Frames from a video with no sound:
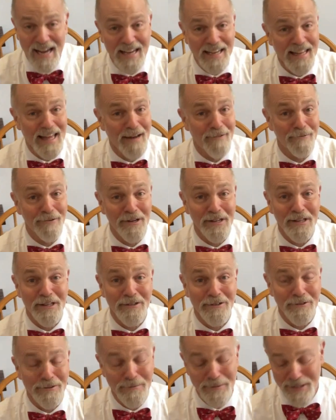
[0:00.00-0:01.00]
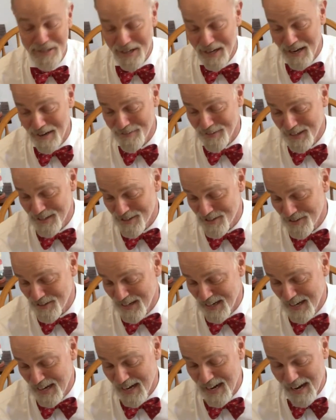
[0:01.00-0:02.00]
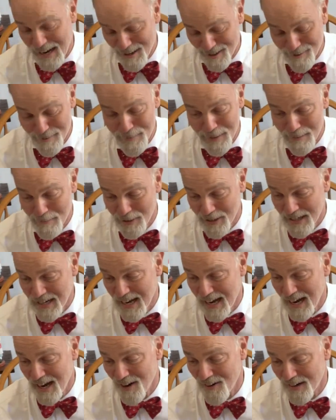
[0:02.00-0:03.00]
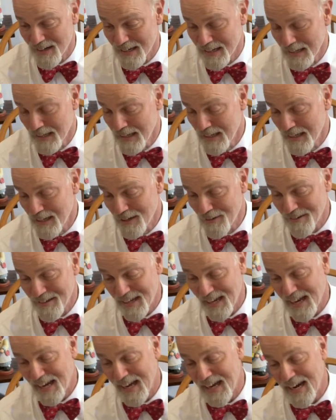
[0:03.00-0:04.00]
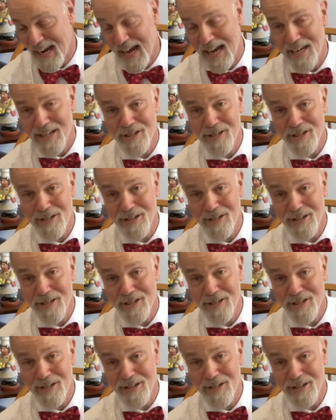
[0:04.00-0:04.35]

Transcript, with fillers: that really threw me off yesterday and I remembered now and and I do